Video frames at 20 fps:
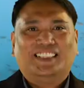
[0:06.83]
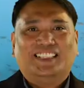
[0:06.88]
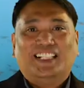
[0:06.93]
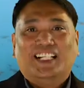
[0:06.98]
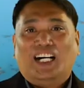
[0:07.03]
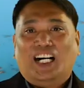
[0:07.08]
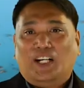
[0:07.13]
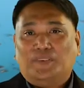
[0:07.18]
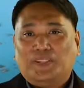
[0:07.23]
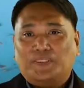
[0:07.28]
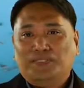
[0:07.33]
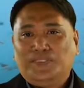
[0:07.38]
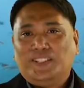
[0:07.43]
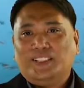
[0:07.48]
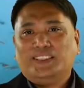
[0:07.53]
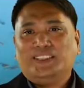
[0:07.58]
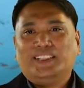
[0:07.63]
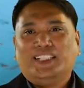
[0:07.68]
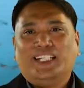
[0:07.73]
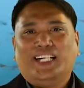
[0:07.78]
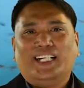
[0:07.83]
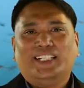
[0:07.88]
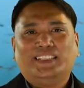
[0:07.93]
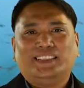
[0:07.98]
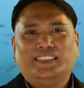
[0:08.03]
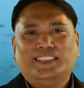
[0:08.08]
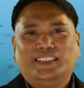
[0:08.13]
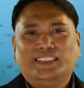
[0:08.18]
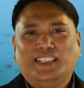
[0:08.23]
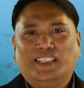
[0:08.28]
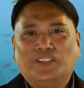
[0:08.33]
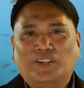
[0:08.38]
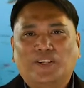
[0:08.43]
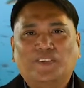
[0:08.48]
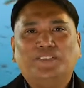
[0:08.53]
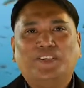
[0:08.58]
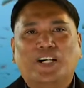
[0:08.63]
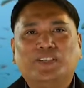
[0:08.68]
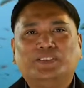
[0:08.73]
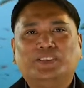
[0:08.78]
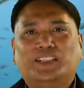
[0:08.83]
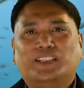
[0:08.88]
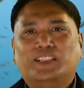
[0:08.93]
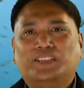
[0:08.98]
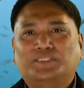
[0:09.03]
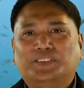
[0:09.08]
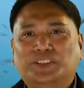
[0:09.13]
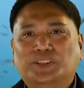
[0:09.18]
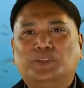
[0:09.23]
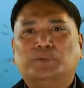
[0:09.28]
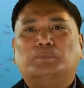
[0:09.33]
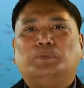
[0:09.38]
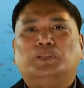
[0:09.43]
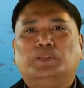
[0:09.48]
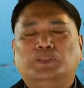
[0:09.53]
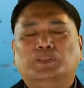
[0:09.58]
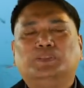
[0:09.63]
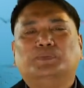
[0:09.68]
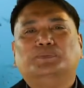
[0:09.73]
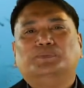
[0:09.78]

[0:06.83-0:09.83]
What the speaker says: Our first guest is the co-founder of Blue,